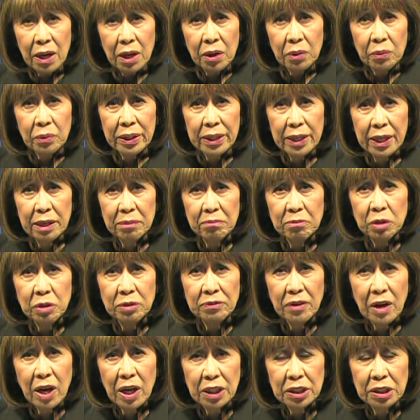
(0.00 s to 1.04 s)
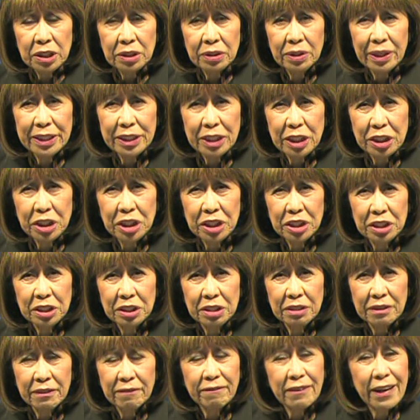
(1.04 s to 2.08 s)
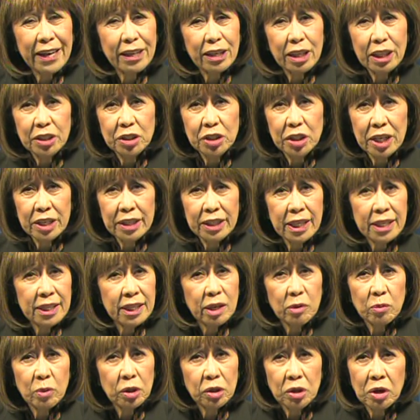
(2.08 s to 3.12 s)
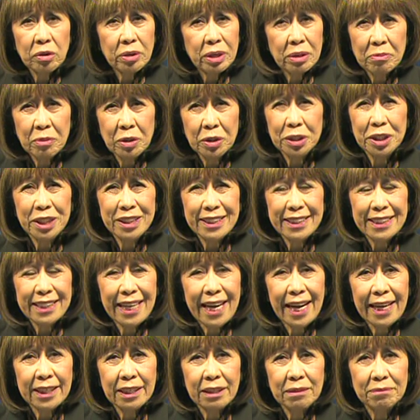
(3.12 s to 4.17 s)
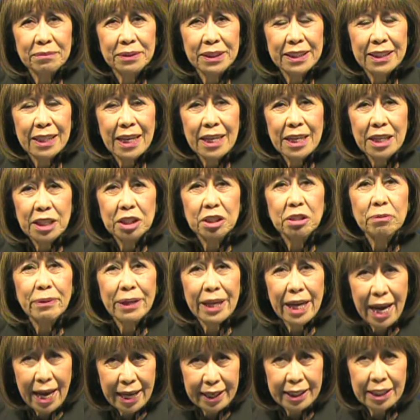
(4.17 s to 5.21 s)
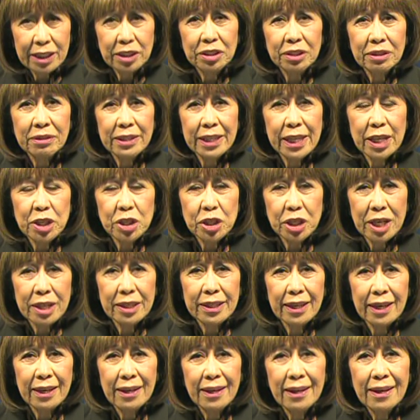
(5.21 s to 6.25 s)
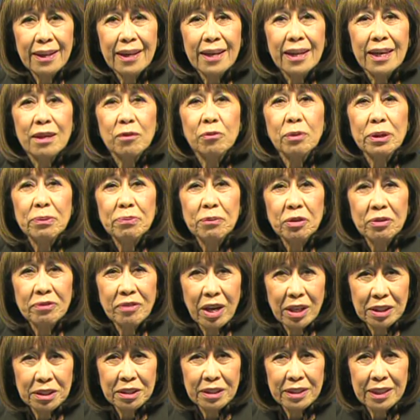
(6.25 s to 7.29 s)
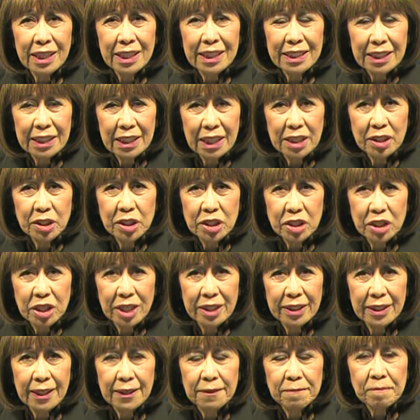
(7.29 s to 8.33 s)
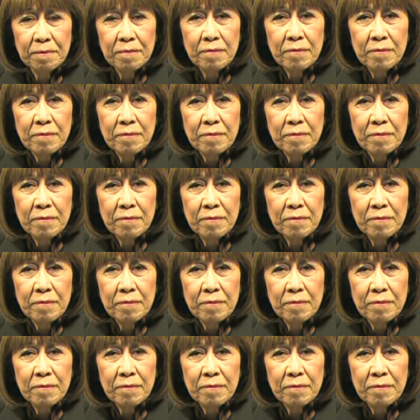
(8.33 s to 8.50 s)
We then move on to additions to the final agenda, and there were no emergency items to be added to the agenda. And we move on to the consent agenda.